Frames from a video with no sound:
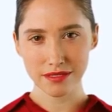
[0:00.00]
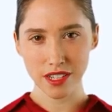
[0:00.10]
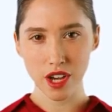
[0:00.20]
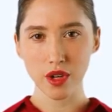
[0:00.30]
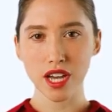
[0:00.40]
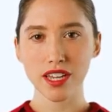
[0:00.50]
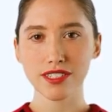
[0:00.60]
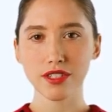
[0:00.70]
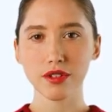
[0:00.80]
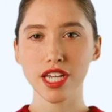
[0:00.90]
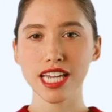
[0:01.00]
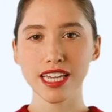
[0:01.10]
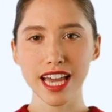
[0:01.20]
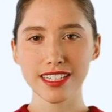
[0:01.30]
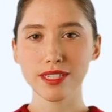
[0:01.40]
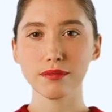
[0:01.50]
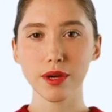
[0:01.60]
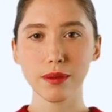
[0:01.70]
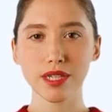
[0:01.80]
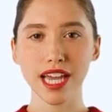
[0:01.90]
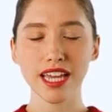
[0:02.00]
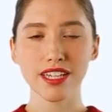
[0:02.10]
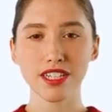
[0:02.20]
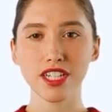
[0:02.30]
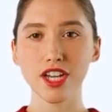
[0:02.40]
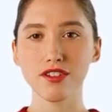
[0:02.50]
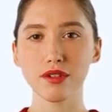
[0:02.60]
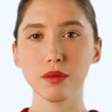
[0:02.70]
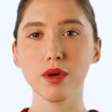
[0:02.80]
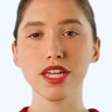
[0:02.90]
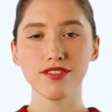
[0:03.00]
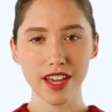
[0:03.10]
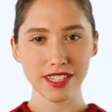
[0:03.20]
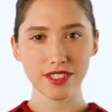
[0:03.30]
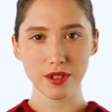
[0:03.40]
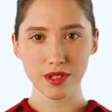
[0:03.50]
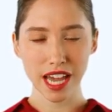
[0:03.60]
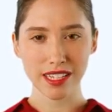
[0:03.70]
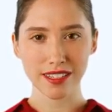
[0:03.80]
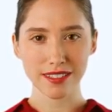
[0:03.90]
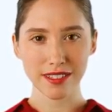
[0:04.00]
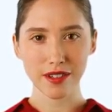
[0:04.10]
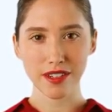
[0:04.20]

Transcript: You can also create a custom property editor for more advanced use cases.